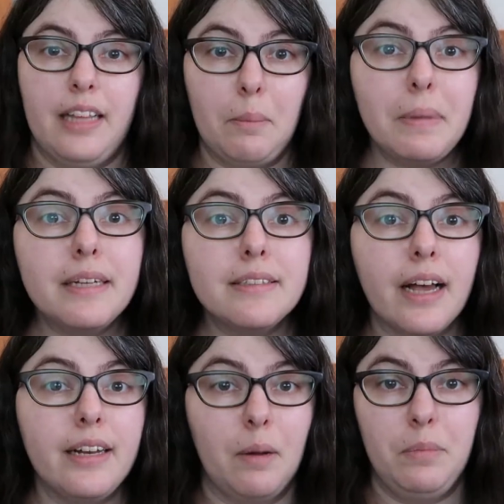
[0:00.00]
That being
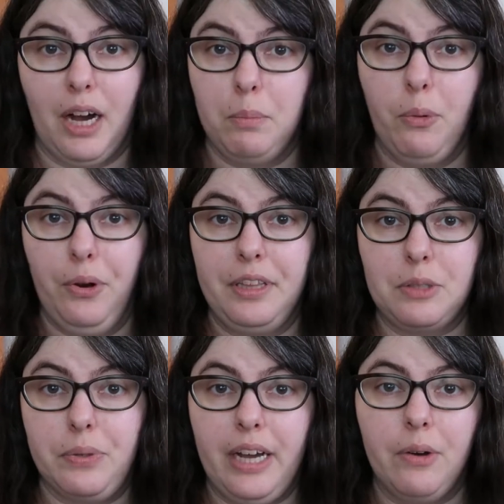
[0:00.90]
said, I'm not pouring
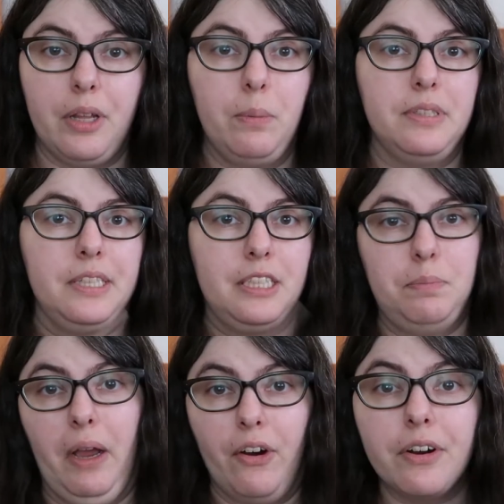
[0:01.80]
this one out. There was a
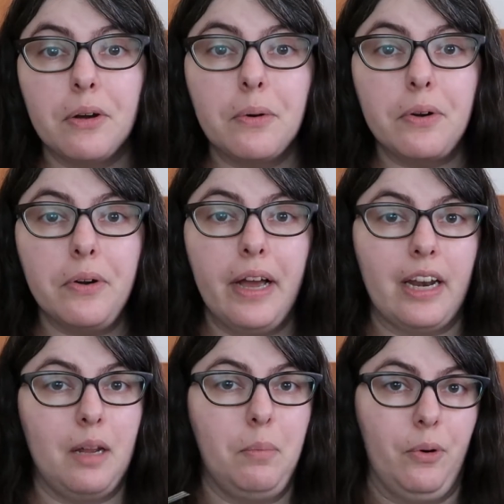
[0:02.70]
spare in our order
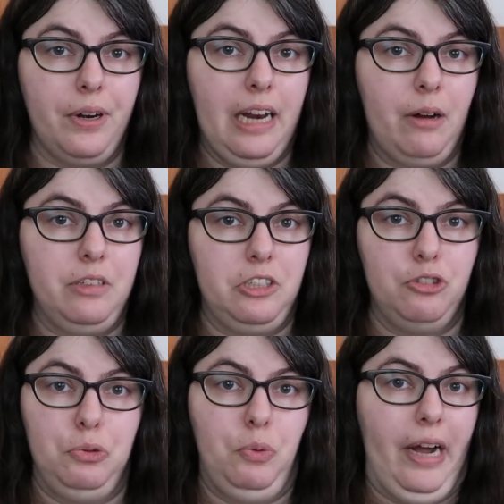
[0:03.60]
and I poured it out to
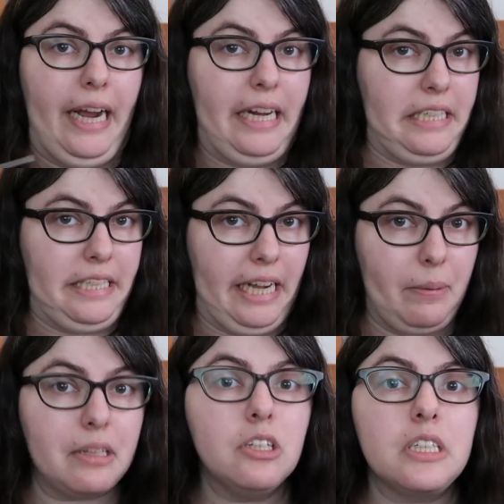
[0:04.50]
try and see
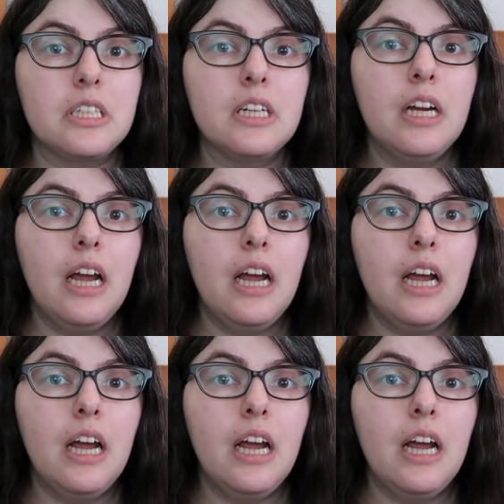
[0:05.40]
how it looked,